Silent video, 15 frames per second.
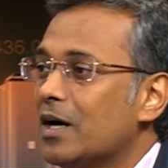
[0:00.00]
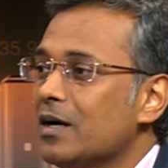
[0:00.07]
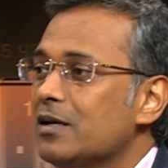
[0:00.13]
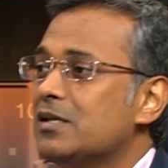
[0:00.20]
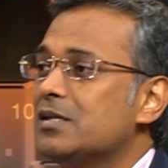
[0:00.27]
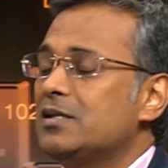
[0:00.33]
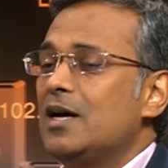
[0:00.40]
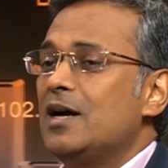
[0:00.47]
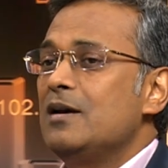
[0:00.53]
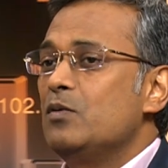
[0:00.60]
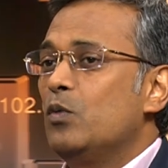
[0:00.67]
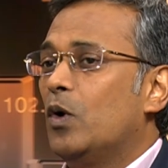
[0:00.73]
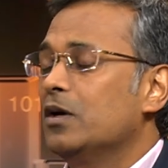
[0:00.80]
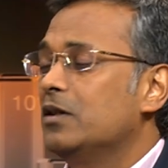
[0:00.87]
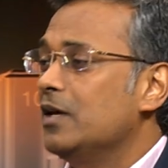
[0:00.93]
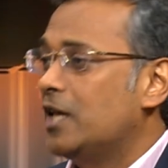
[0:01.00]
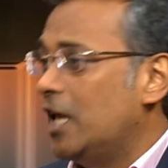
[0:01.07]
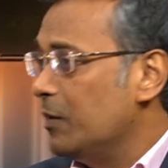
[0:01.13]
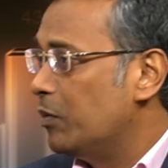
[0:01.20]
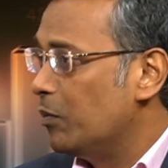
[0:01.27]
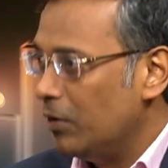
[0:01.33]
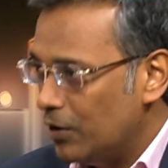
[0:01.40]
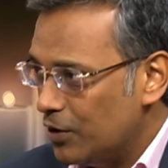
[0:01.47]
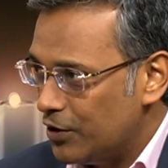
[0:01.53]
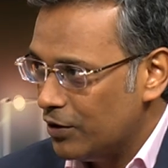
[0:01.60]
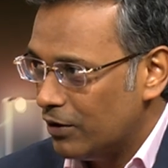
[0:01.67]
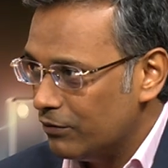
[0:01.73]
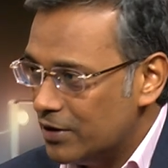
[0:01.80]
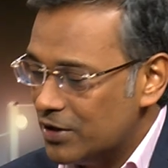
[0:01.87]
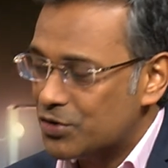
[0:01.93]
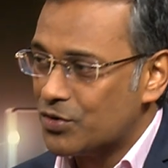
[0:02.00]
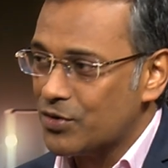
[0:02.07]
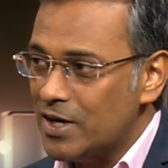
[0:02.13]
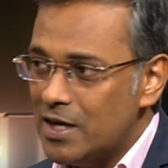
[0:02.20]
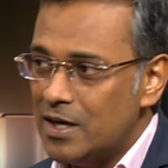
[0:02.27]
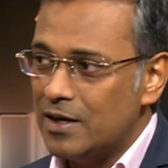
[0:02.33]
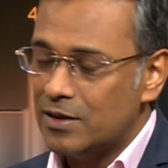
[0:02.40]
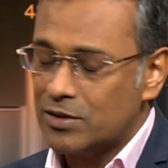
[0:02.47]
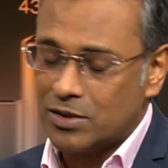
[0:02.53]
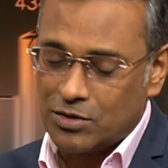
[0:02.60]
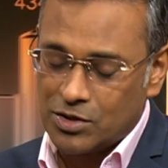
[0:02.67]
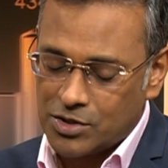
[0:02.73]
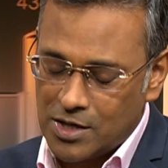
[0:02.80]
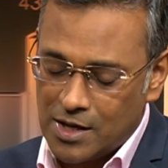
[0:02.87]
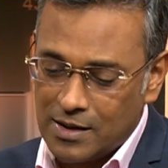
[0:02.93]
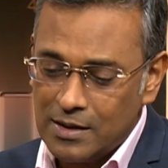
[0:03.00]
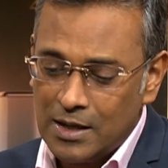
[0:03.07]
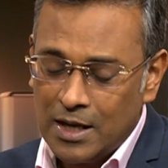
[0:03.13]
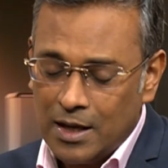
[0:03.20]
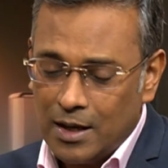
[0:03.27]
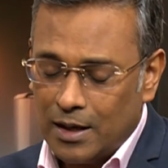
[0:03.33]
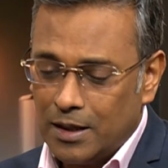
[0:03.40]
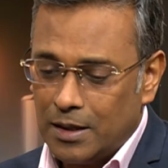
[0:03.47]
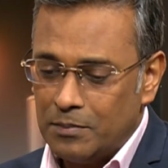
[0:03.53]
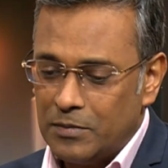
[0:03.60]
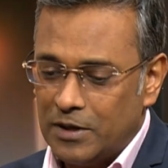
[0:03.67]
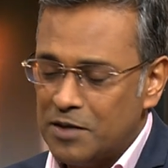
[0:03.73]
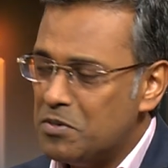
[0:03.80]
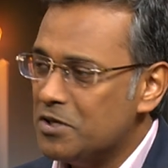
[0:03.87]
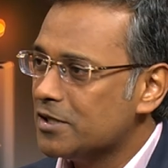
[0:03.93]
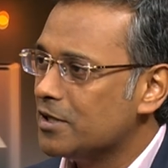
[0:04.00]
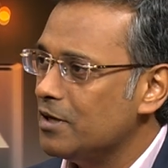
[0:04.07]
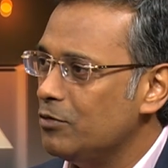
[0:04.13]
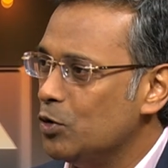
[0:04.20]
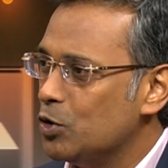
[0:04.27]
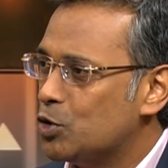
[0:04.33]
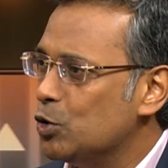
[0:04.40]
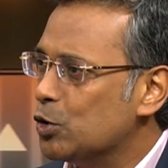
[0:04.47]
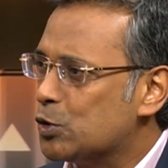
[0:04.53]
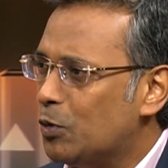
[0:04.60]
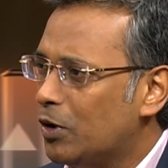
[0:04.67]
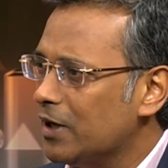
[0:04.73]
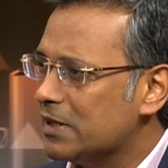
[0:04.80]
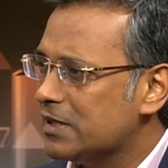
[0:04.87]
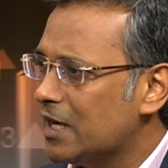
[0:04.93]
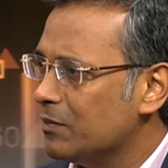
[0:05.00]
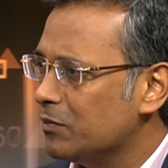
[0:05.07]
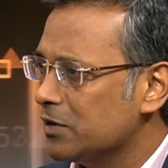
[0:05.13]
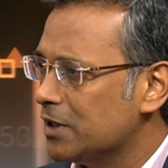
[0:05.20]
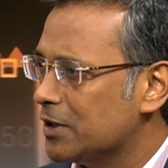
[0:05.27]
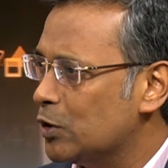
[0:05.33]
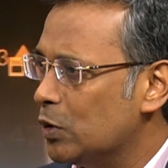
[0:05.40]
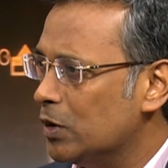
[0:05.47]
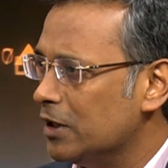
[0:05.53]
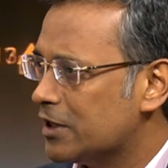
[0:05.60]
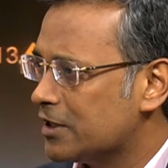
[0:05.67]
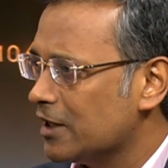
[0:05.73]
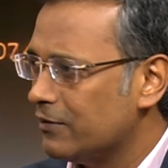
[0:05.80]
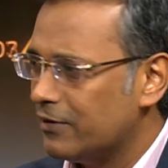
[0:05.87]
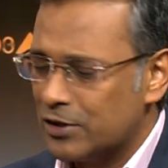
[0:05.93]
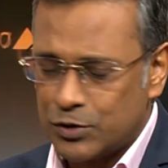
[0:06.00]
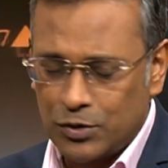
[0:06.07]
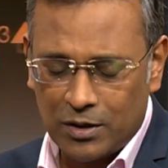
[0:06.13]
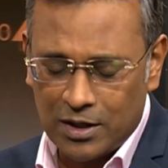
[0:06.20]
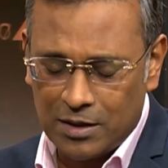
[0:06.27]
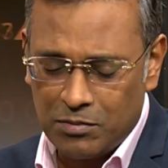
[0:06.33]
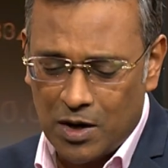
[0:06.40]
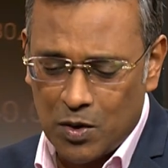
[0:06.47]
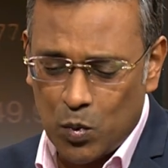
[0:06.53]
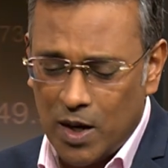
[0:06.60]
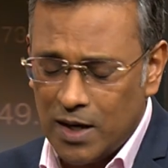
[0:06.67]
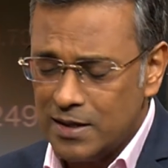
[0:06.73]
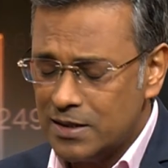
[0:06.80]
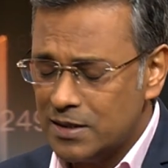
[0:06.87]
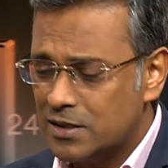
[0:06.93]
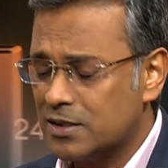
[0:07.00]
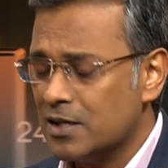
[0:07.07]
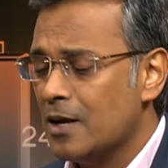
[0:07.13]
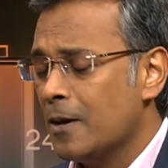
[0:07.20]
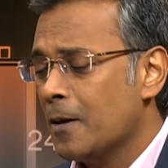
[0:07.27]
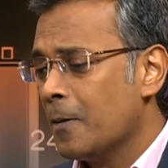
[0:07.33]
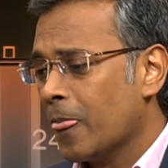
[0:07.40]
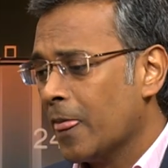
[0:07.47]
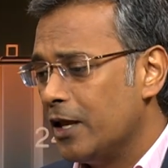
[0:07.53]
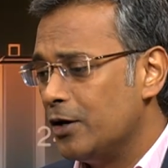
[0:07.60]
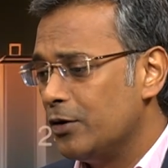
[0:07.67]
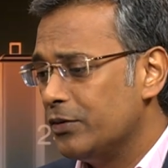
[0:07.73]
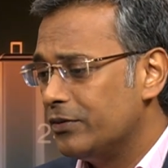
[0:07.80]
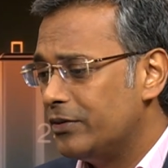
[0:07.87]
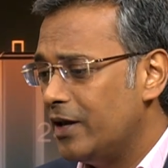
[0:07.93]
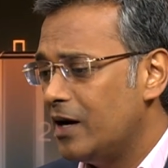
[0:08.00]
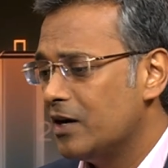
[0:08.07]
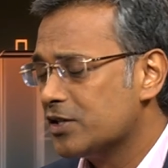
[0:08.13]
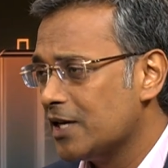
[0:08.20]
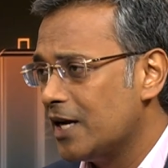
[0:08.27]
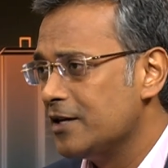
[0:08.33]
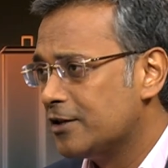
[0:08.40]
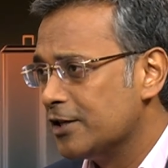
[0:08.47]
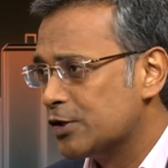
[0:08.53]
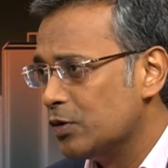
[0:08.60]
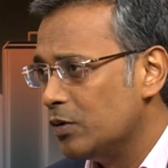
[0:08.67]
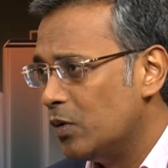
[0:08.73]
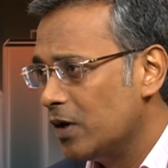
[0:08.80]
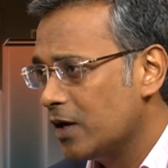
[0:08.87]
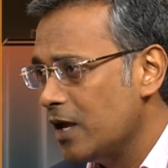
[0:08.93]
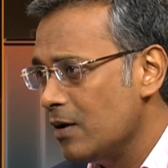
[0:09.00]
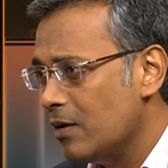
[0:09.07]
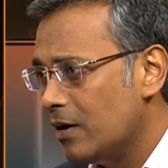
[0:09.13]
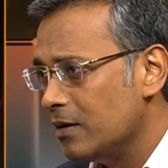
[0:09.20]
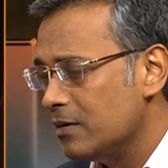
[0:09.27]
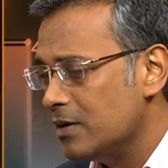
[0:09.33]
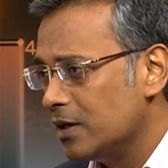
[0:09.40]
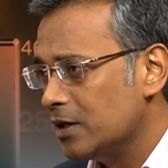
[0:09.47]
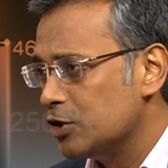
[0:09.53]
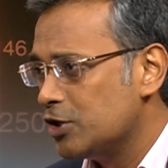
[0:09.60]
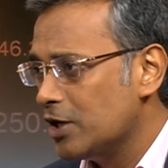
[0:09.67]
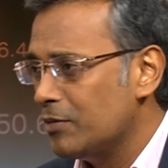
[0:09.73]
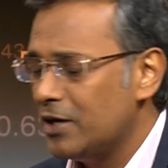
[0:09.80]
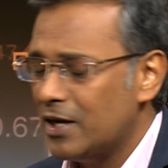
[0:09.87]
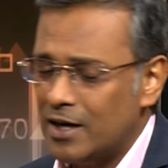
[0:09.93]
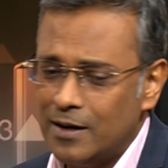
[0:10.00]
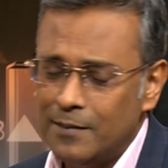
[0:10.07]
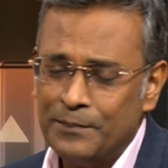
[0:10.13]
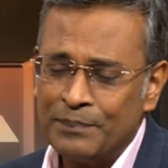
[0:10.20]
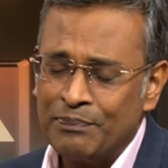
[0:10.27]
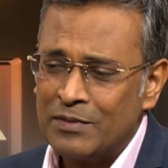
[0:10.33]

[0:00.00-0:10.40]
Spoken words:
to understand what the capability of this really is, Krishna. Let me just give you two small examples that Google itself has talked about. One is, you know, their scientists who are working on Gemini.